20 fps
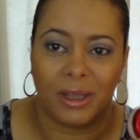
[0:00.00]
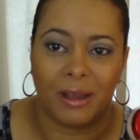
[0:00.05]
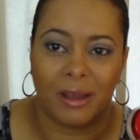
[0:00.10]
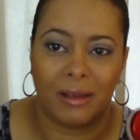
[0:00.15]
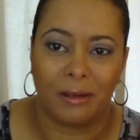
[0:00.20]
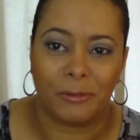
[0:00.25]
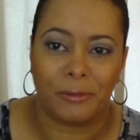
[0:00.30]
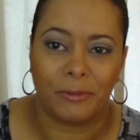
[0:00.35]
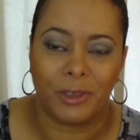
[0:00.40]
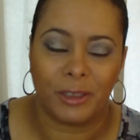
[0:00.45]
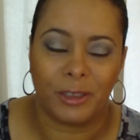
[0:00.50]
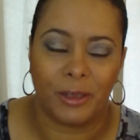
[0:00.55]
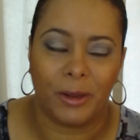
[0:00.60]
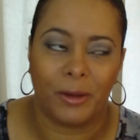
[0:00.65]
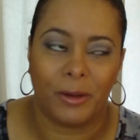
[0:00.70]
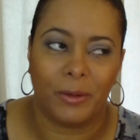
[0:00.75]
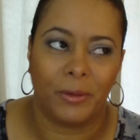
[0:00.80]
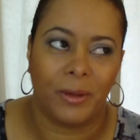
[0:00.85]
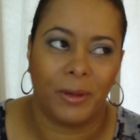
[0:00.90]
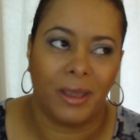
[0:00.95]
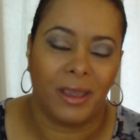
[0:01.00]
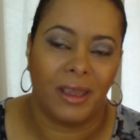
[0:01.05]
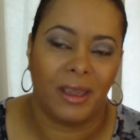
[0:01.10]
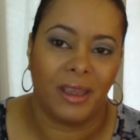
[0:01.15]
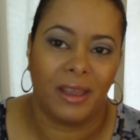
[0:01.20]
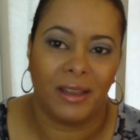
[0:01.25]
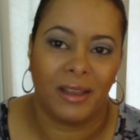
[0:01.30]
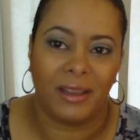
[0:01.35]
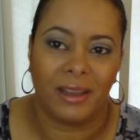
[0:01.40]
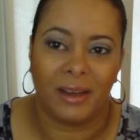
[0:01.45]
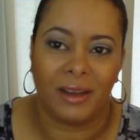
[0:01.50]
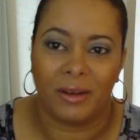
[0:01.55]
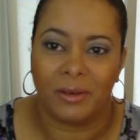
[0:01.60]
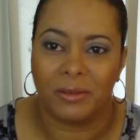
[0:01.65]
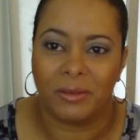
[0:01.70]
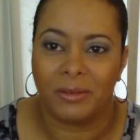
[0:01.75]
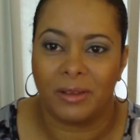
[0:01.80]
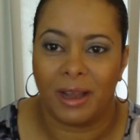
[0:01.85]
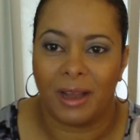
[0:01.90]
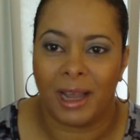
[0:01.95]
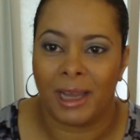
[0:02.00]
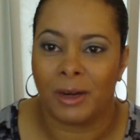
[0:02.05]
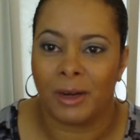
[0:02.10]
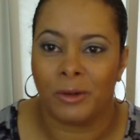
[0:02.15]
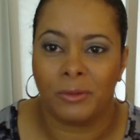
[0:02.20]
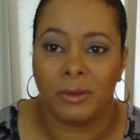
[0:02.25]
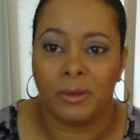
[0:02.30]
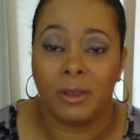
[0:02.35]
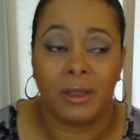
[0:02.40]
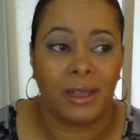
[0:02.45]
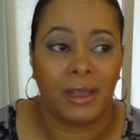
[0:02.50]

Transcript: Um, so, you know, I don't,